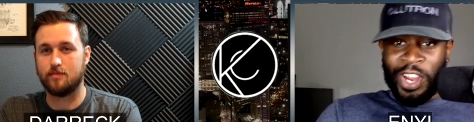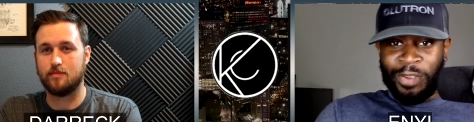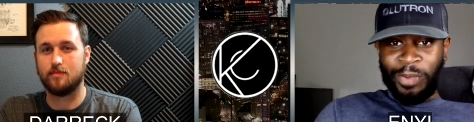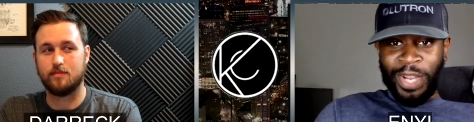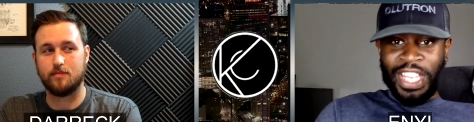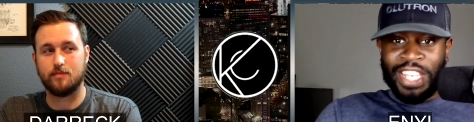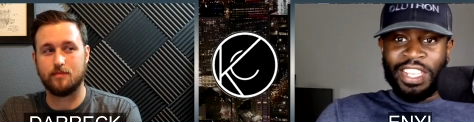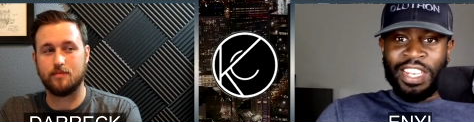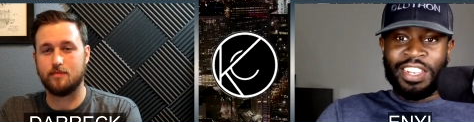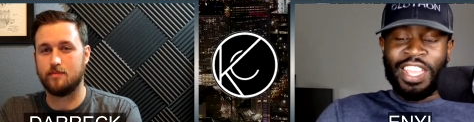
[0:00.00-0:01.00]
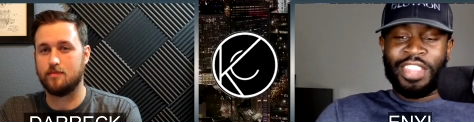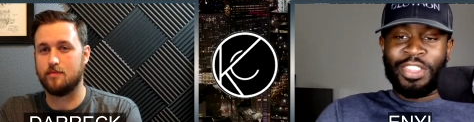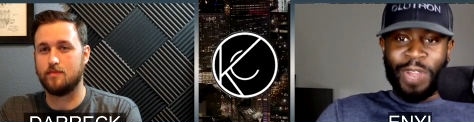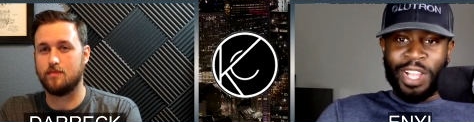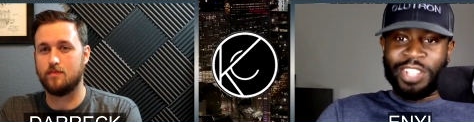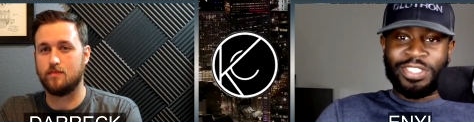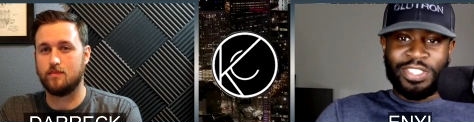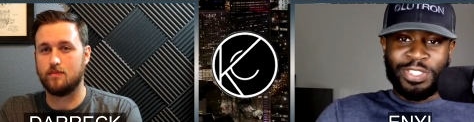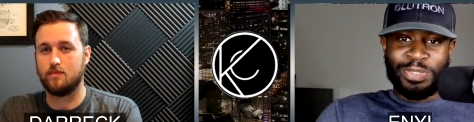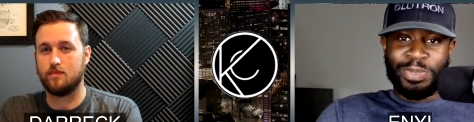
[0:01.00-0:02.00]
Speaker 1: and what he did in the regular
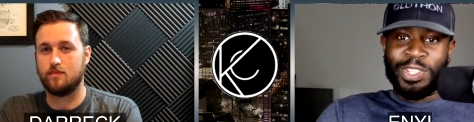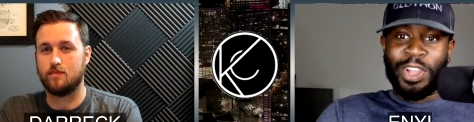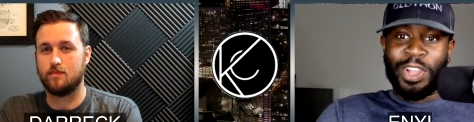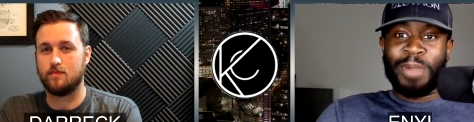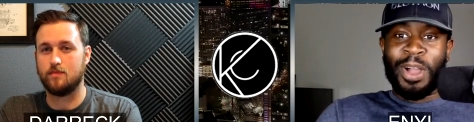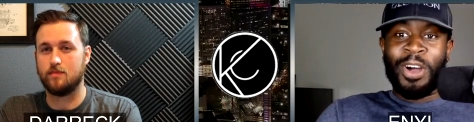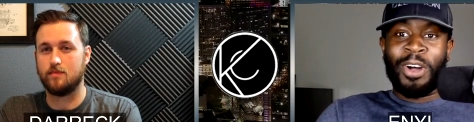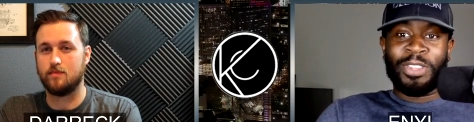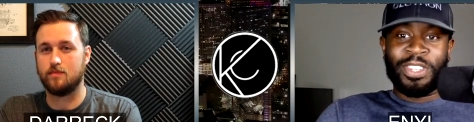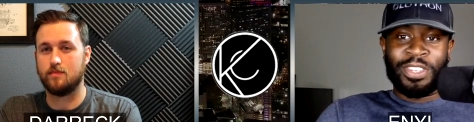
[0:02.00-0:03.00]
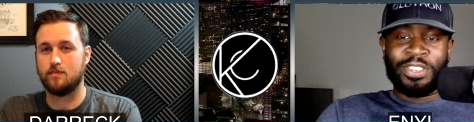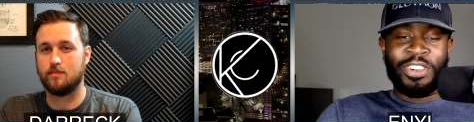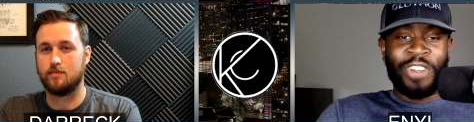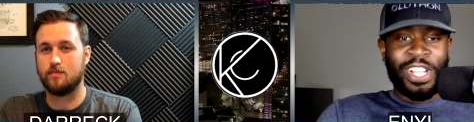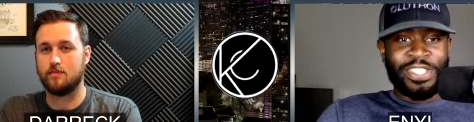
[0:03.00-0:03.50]
seasons. We talk about all the great